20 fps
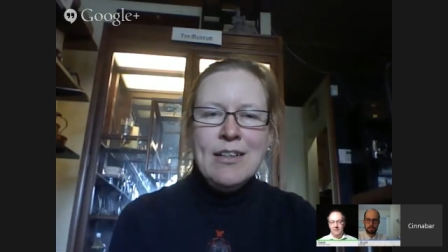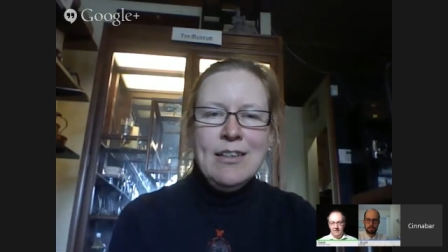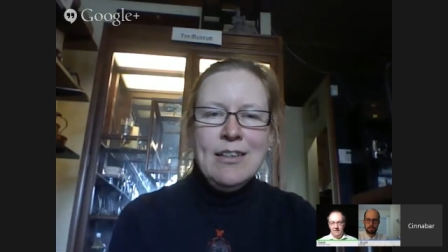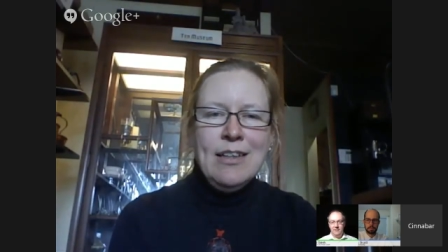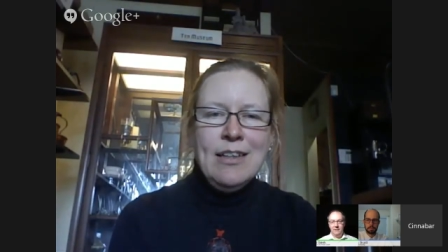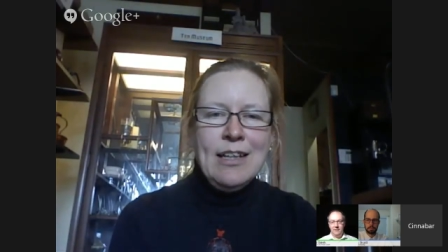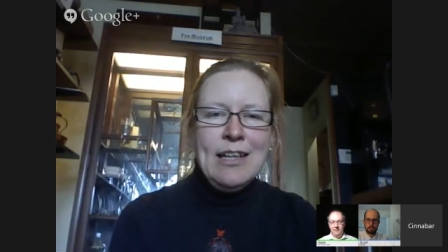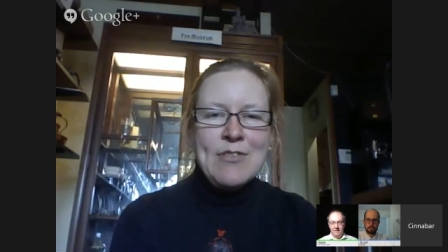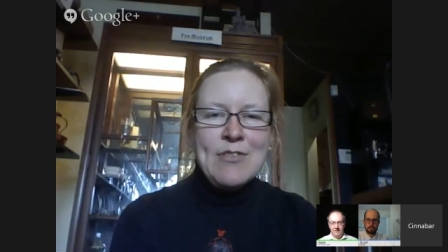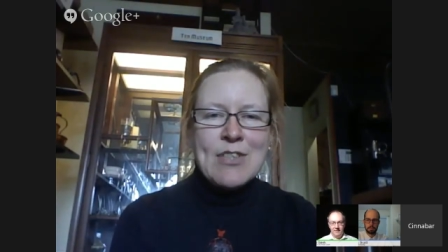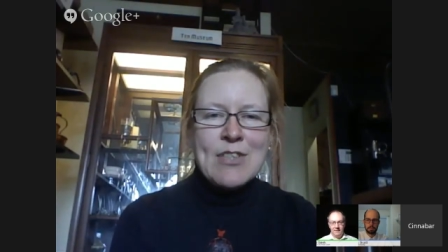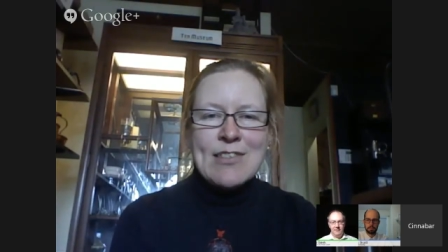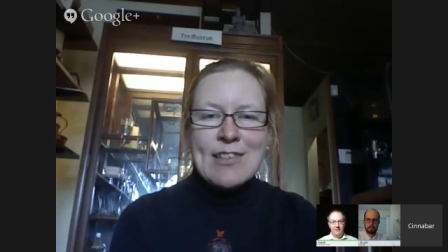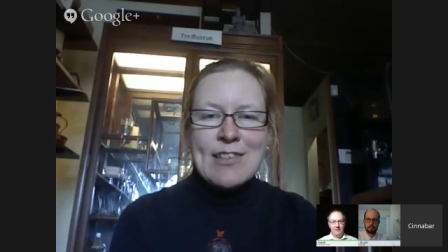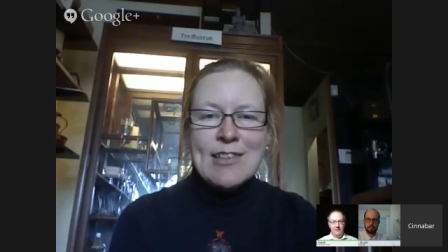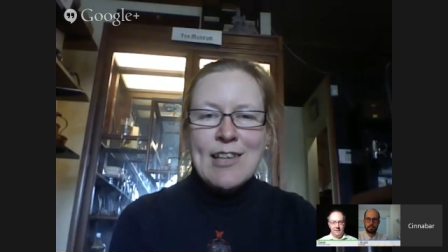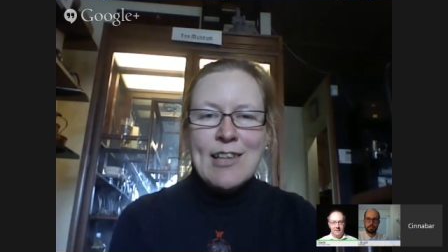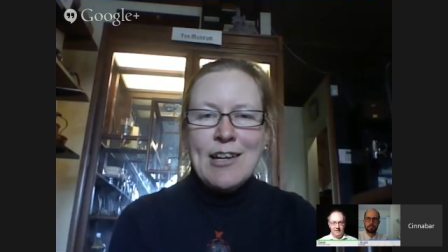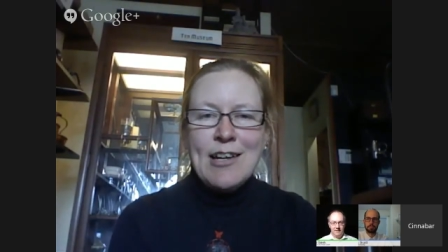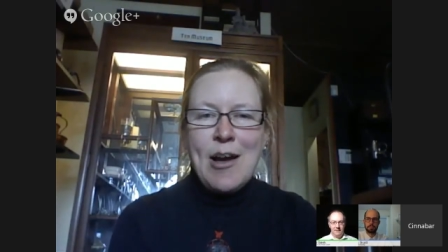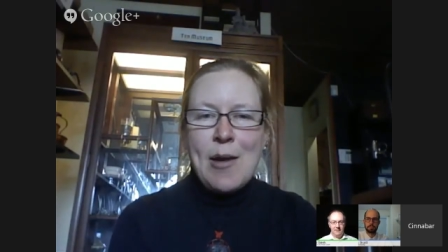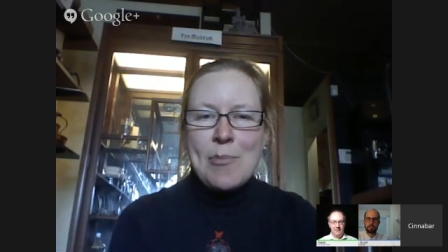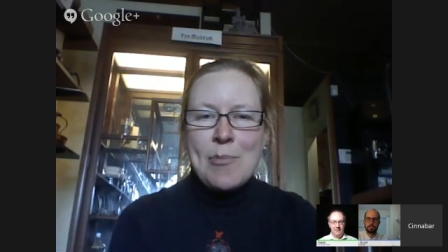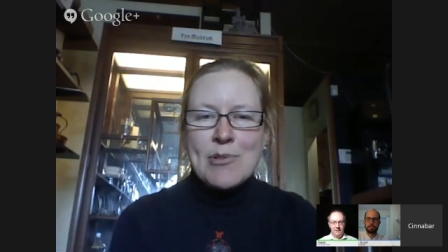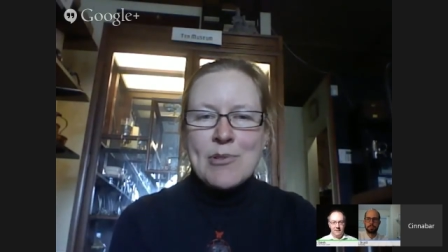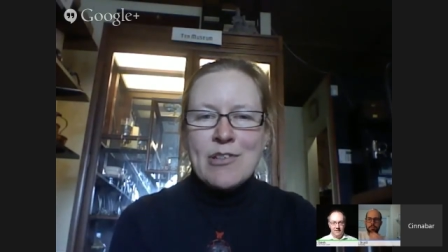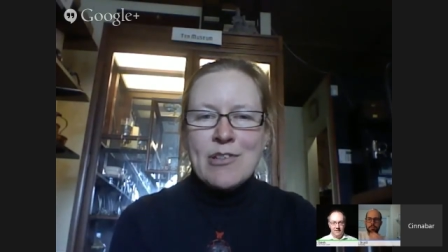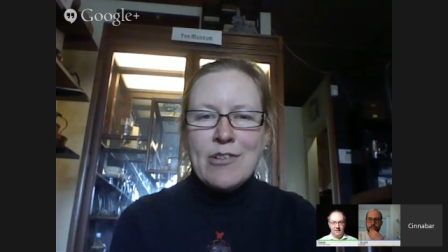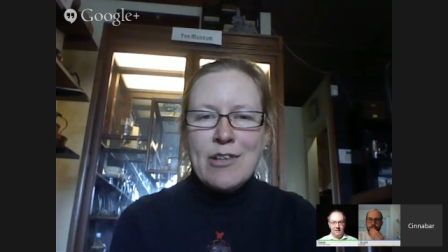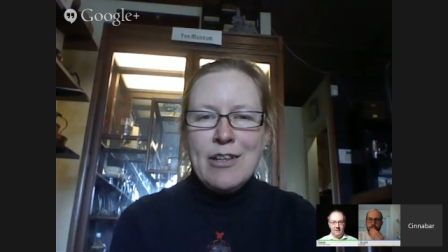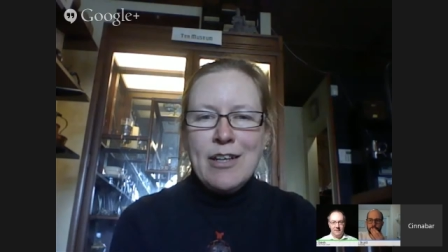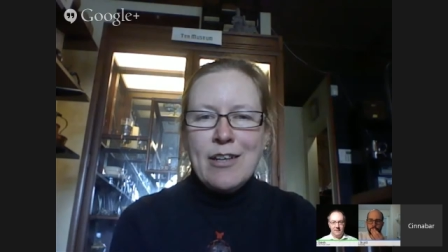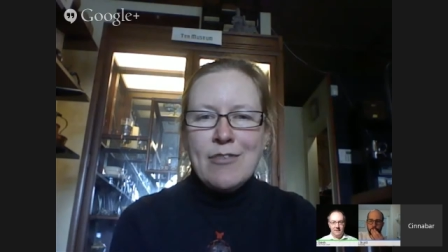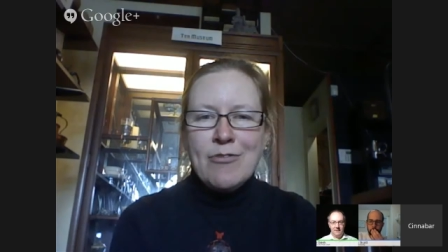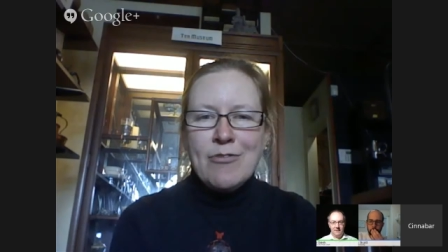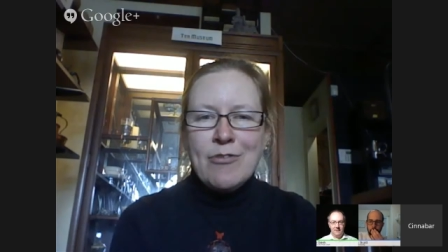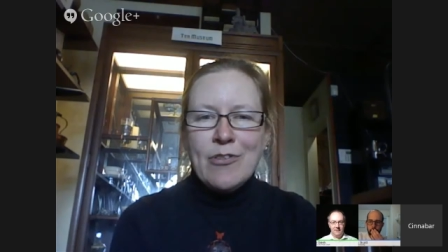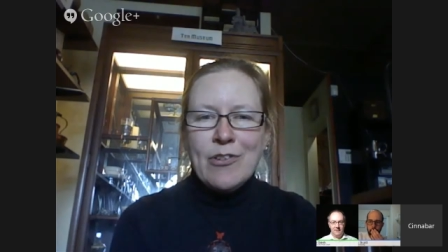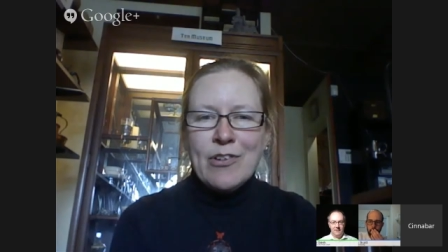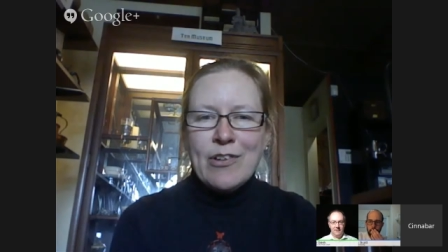that gives us a lot of opportunity
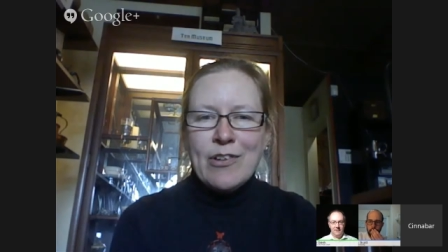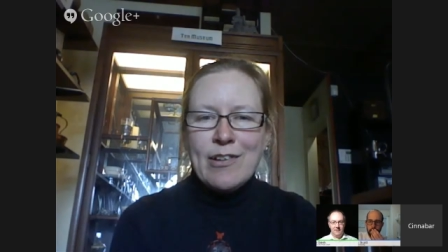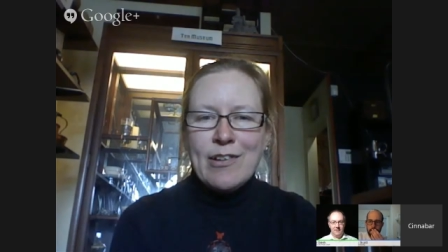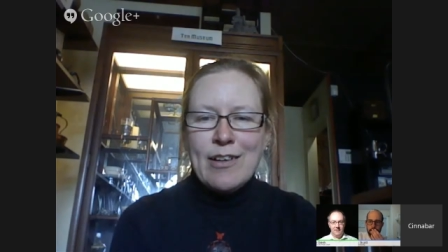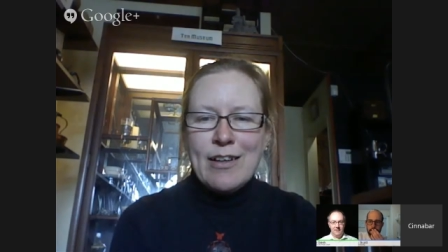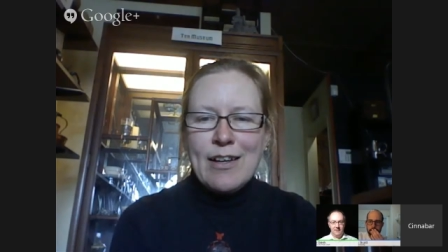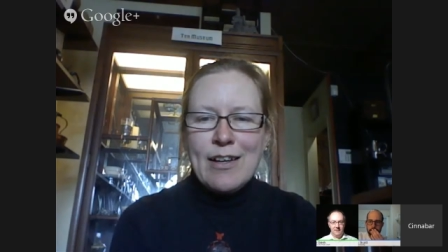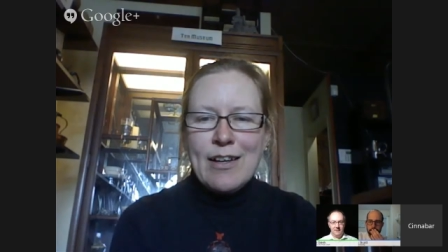for